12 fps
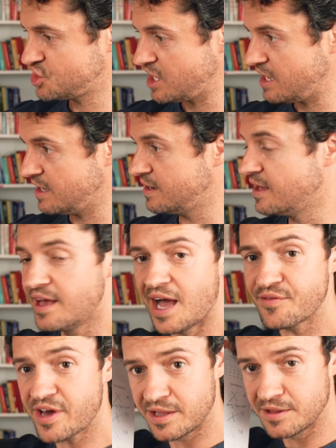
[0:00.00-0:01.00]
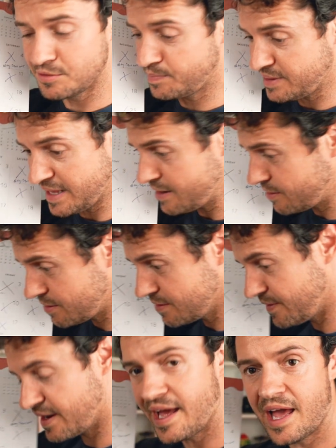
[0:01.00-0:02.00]
chain. I've got a little planner
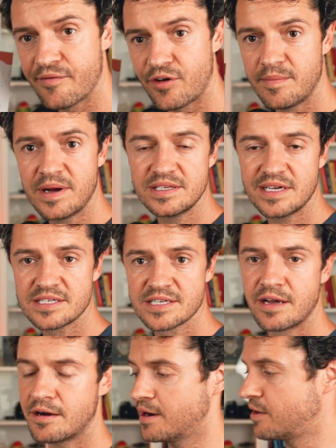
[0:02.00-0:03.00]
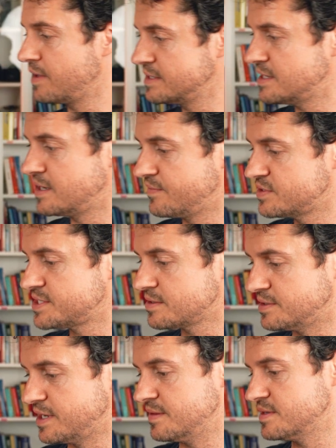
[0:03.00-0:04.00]
that I have on my desk here and I write down every
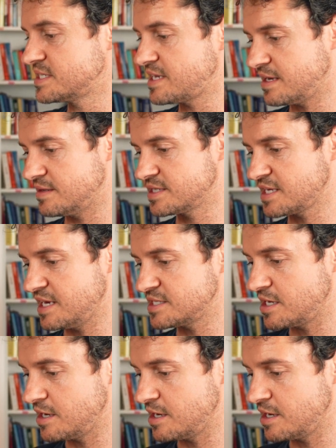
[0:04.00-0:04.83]
single day. In this, this case